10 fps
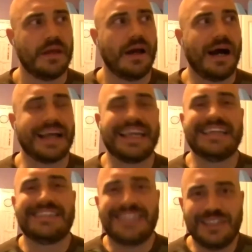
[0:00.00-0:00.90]
i
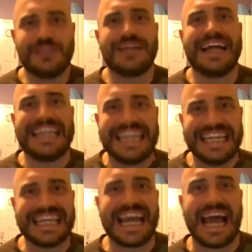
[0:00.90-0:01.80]
continued that
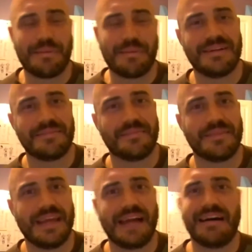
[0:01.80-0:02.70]
eating habit
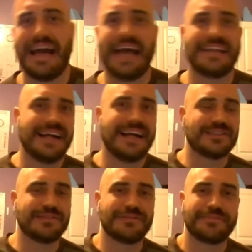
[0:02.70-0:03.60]
now i had lots
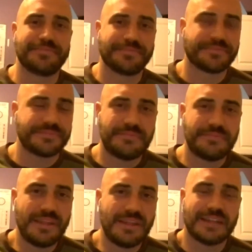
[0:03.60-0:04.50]
of
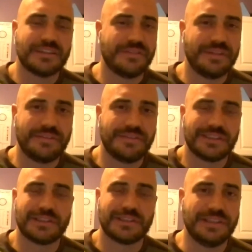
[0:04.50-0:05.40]
lots of
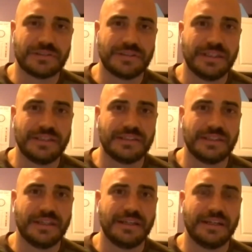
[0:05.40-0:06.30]
physical injuries
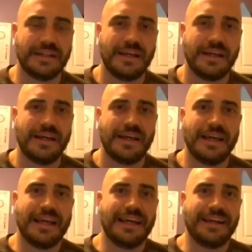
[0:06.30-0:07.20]
and
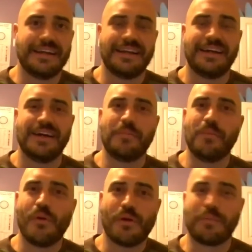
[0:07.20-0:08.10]
and
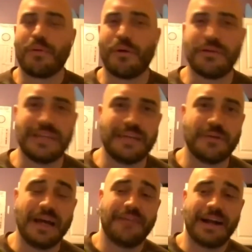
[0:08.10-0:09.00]
more importantly
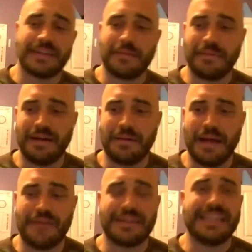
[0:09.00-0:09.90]
in fact i'm, I'm
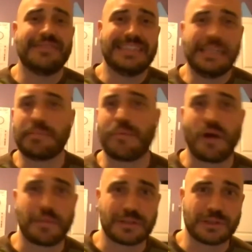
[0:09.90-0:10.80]
having an even deeper
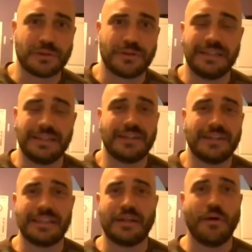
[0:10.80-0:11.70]
part of my story
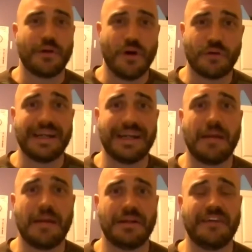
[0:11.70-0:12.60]
literally going on right now
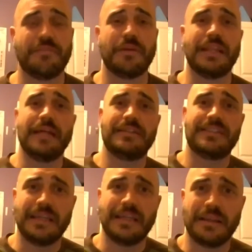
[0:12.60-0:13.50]
in my life but it's
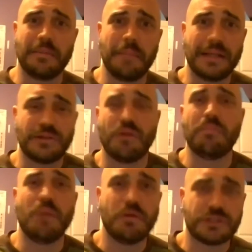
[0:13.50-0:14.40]
the the mental
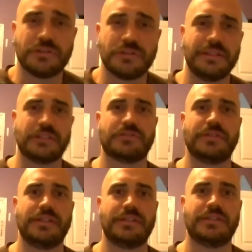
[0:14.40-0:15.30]
emotional
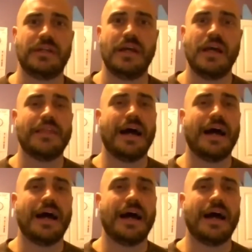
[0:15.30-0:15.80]
injuries mm. that